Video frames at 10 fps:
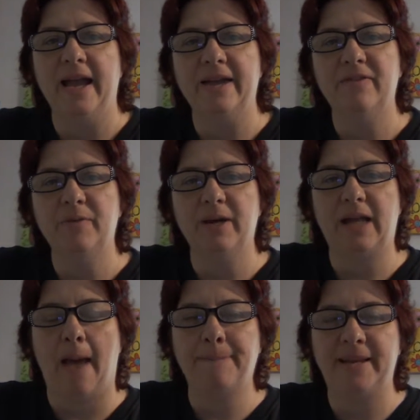everyone,
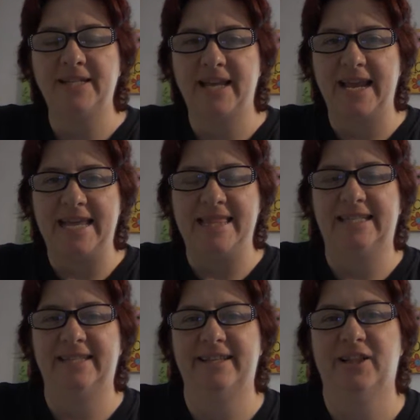I'm PJ and this
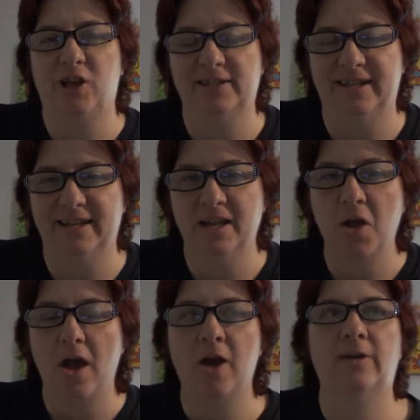is The Closet.
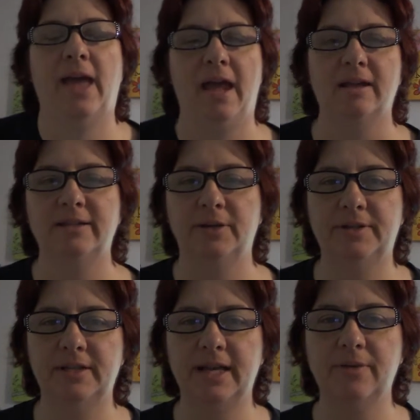Okay, so
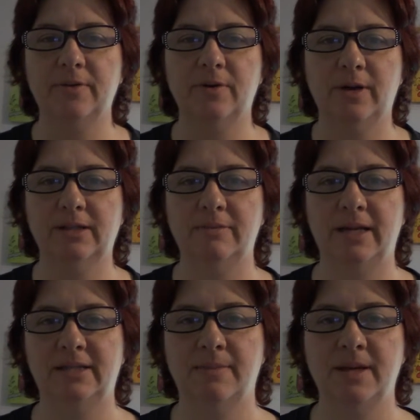today we're going to
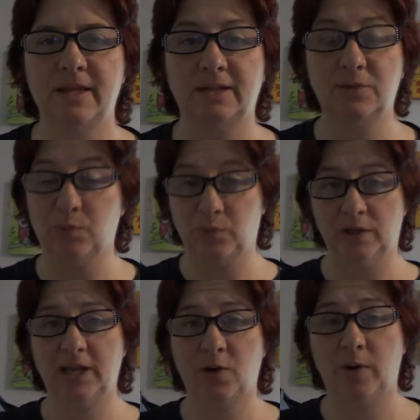make something that's
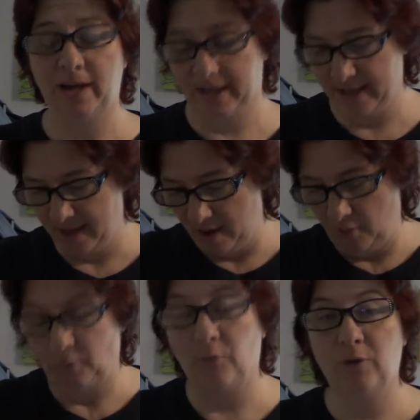really quick,
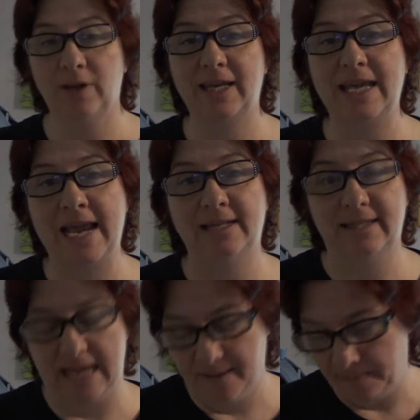really
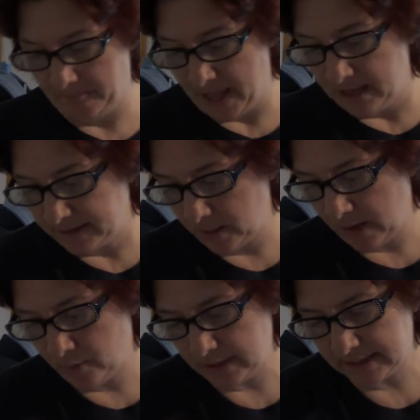easy. So I
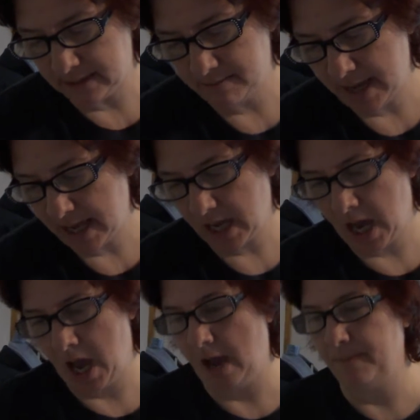wanted to make
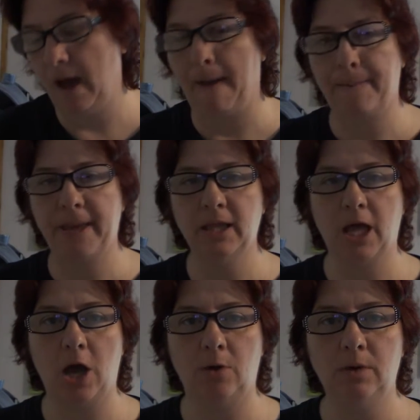a
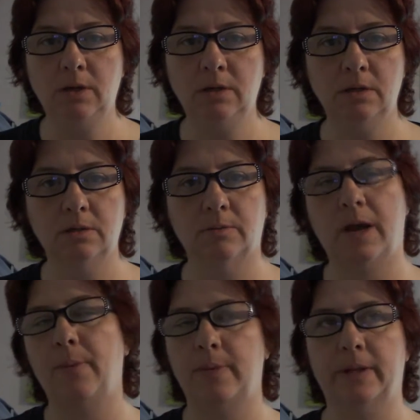pillow, a
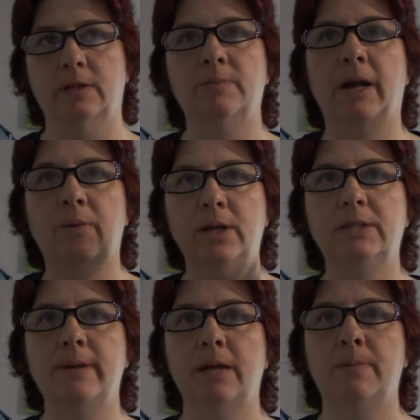couple pillows, but I wanted to
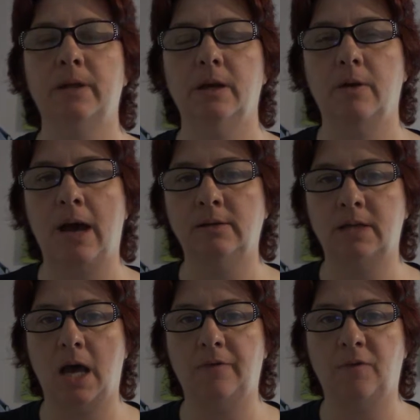make a pillow
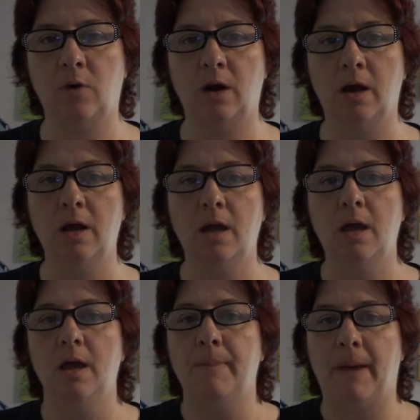outside for
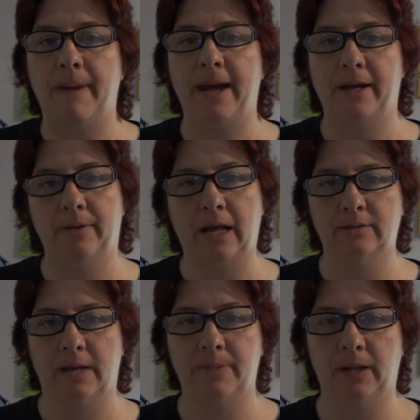my patio, an
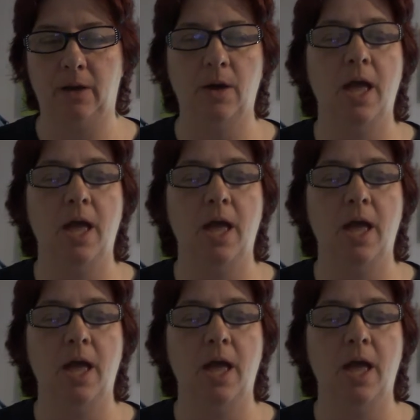outside pillow.